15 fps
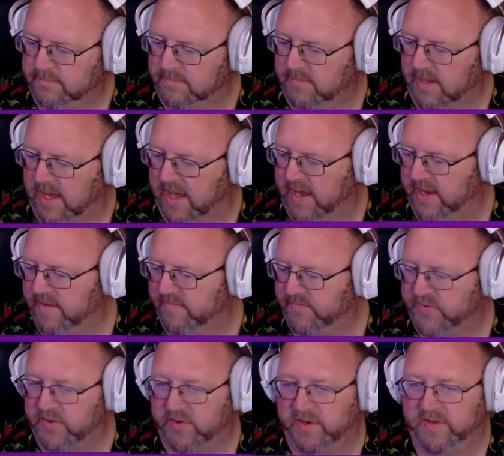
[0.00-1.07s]
I am
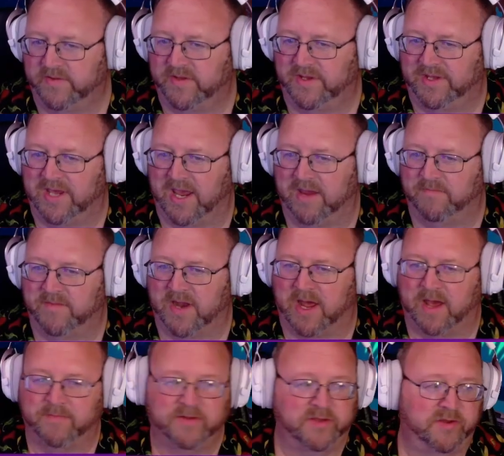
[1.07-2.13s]
turning the game
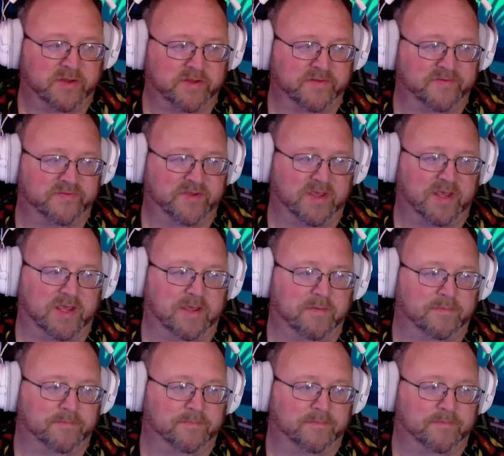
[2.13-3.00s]
knob, and you can see